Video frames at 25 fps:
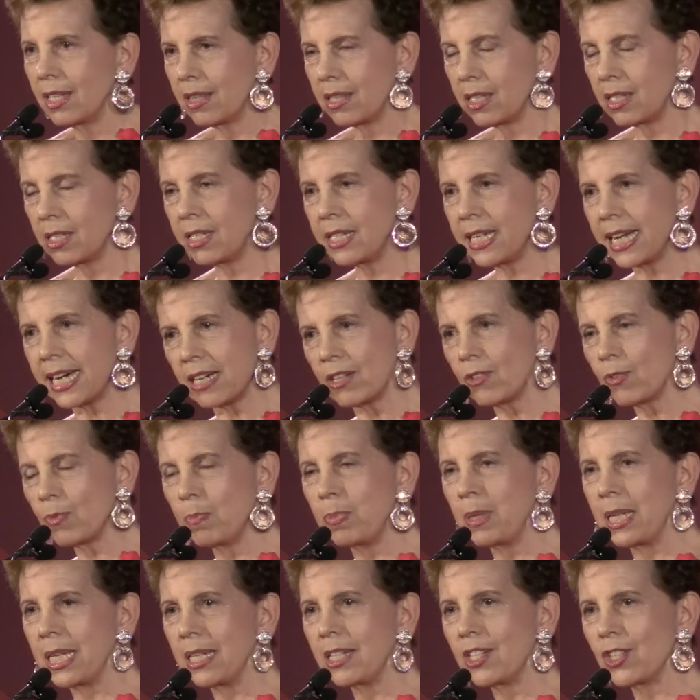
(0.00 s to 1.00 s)
The
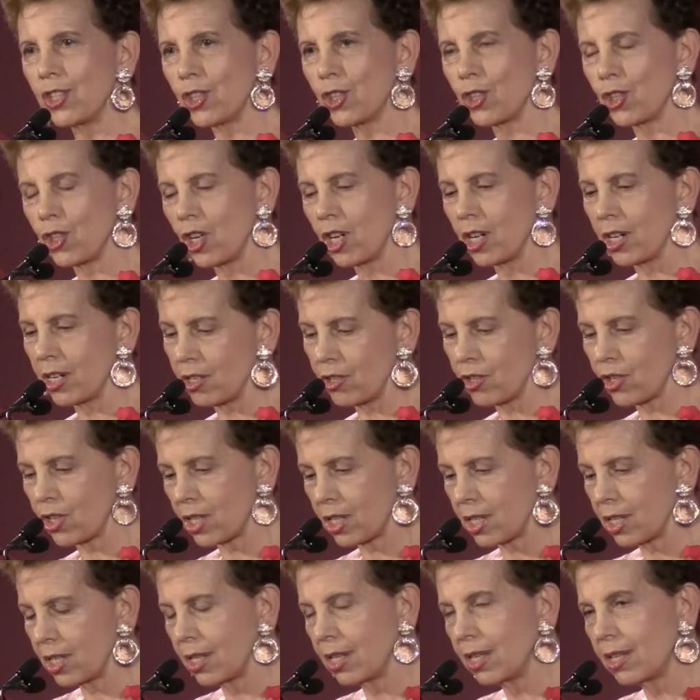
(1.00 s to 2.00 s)
downbeat
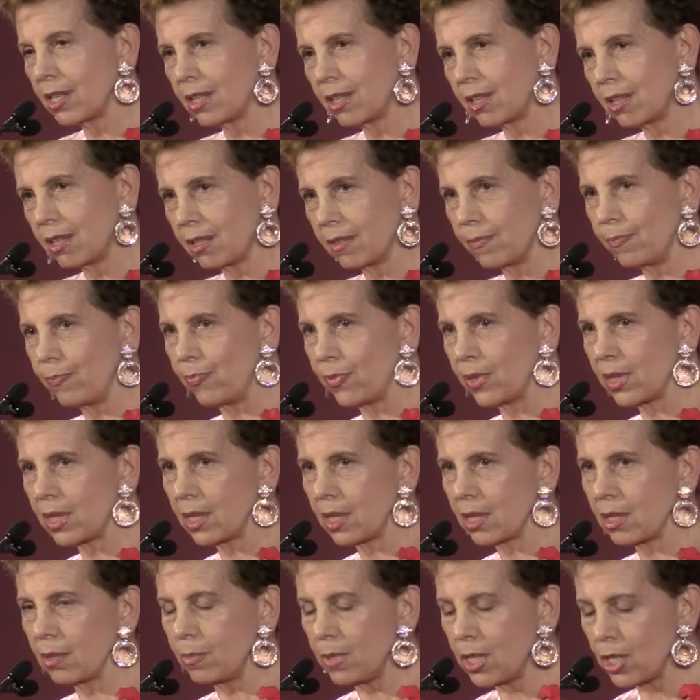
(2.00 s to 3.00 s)
starts
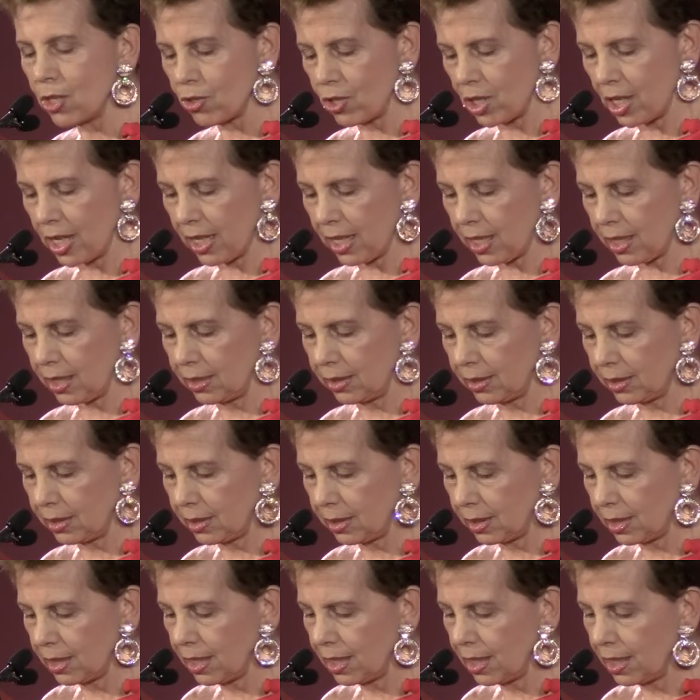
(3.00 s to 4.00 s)
the music.
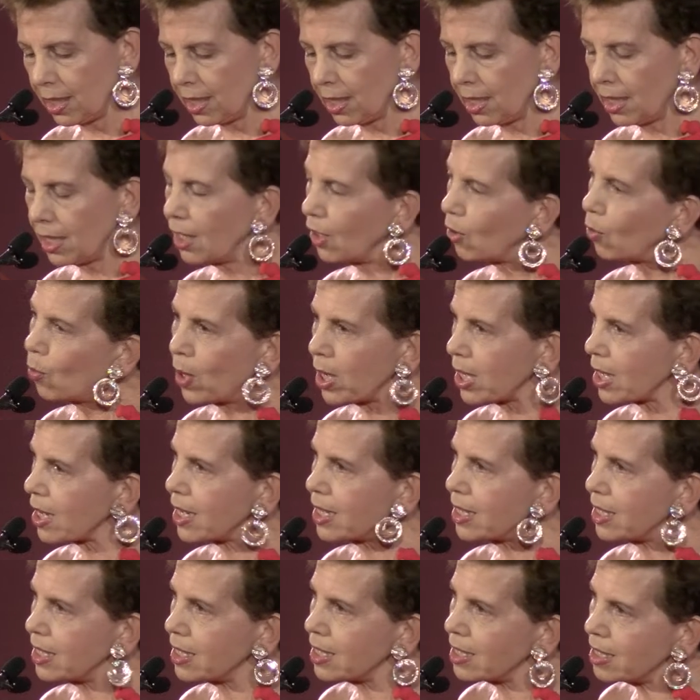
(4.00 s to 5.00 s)
What
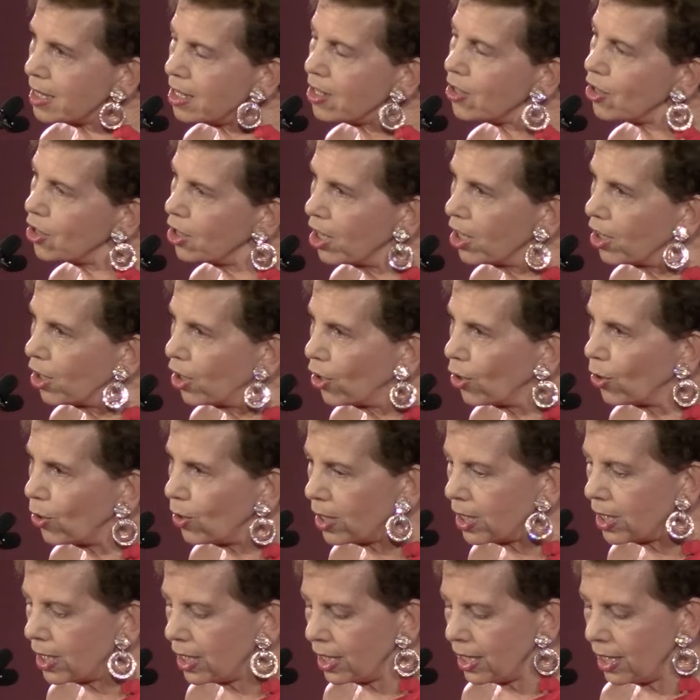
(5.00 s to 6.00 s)
I didn't
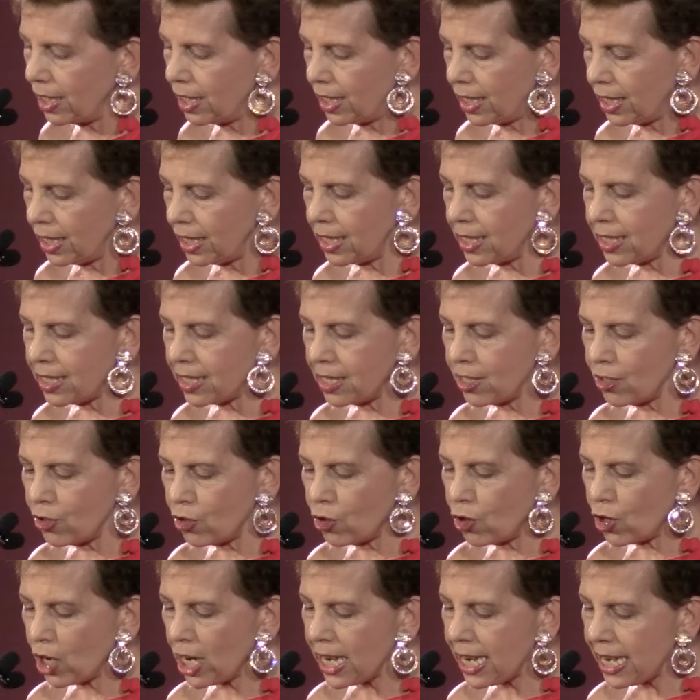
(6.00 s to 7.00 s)
know is in
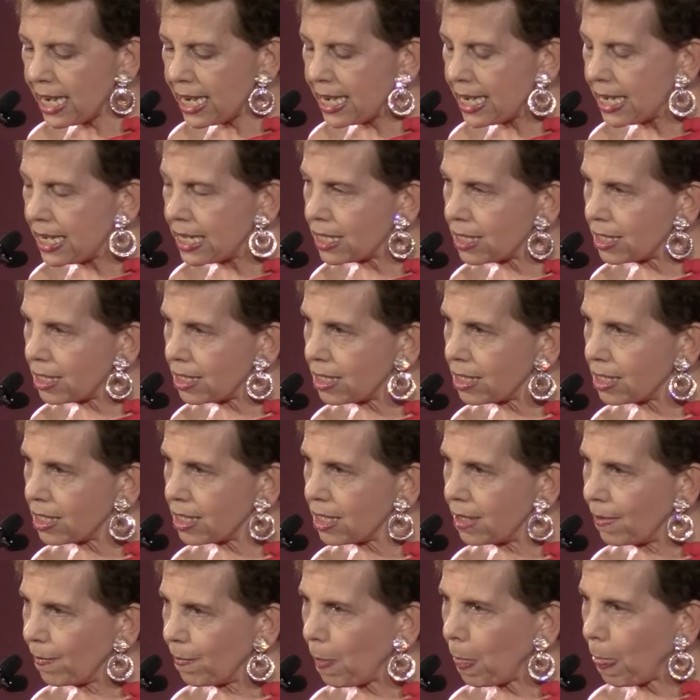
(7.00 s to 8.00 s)

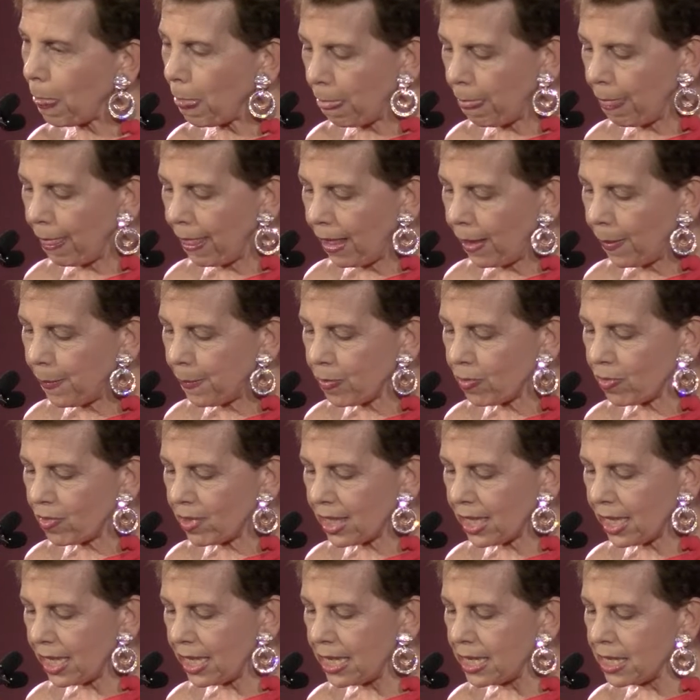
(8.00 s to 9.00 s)
jazz,
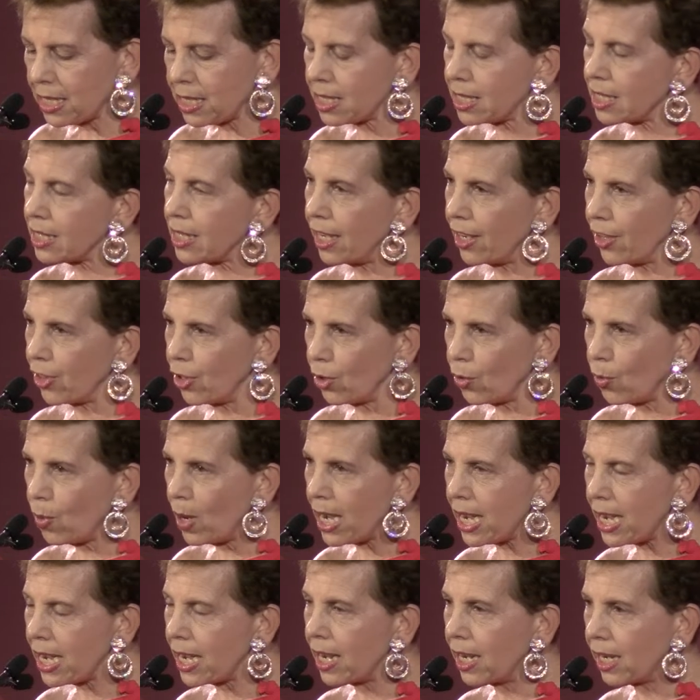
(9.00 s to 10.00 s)
it's the other
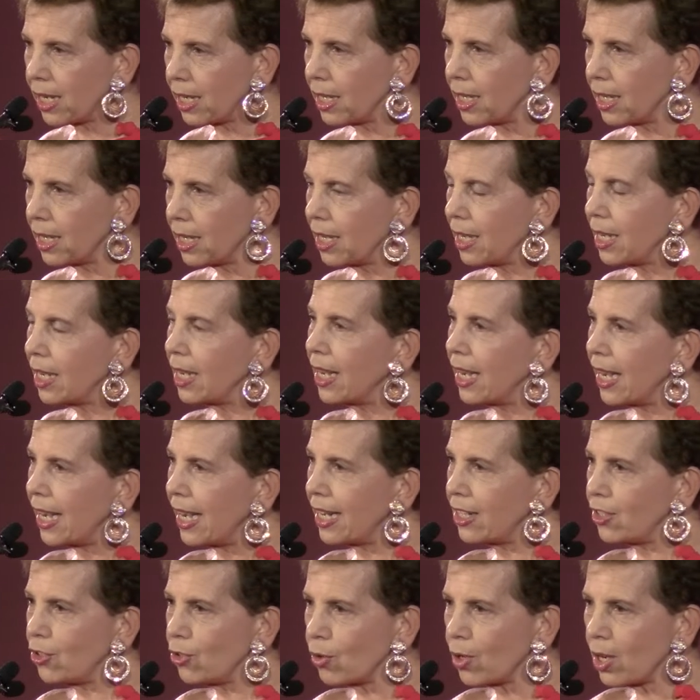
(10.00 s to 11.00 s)
way
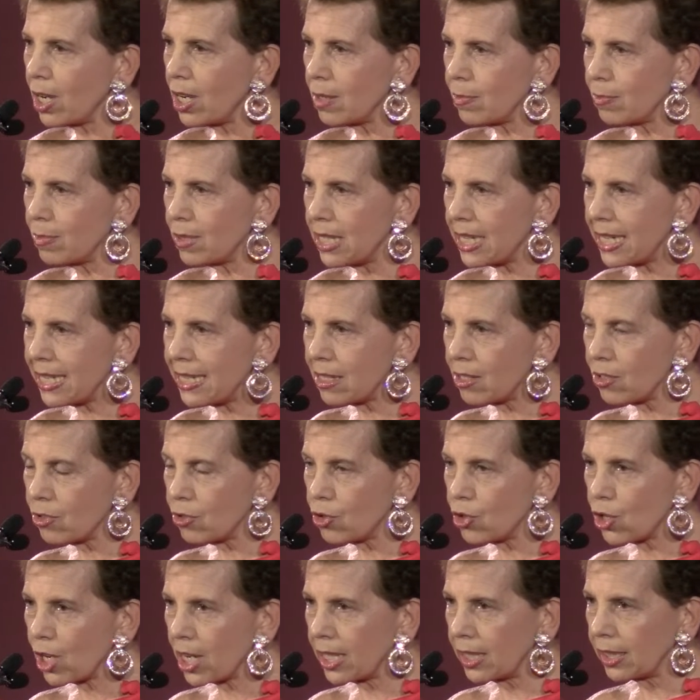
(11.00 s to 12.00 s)
and you come down
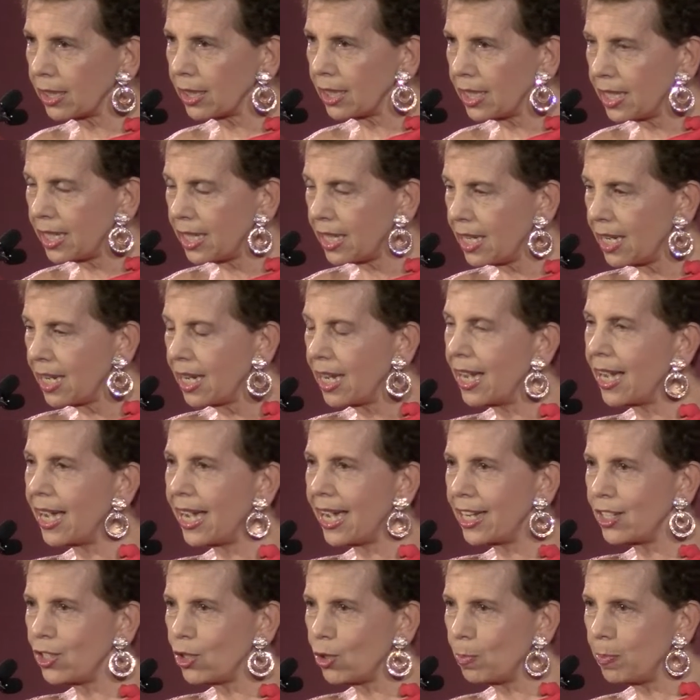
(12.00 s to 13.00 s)
gently,
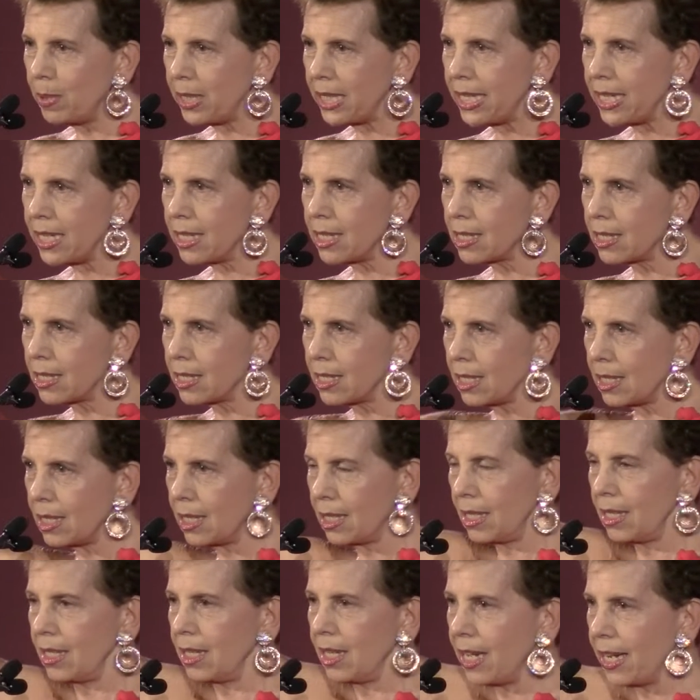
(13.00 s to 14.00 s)
and you begin
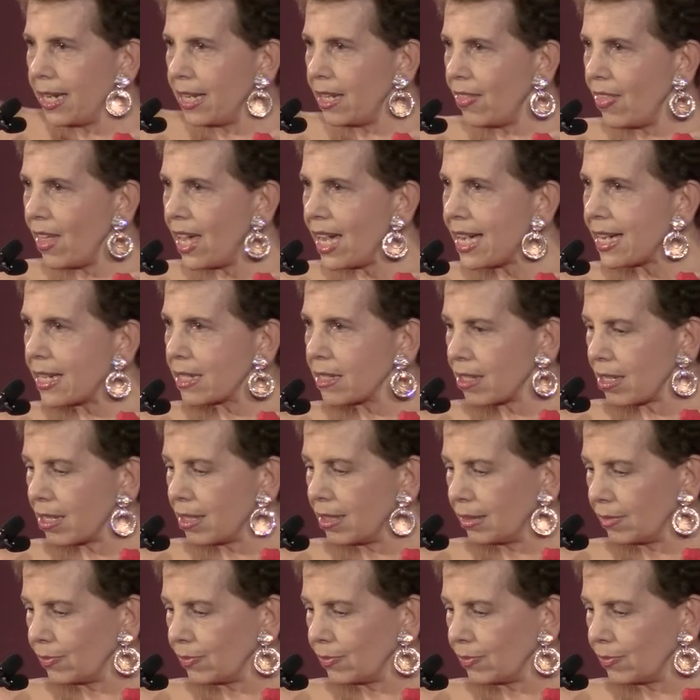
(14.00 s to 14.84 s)
like that.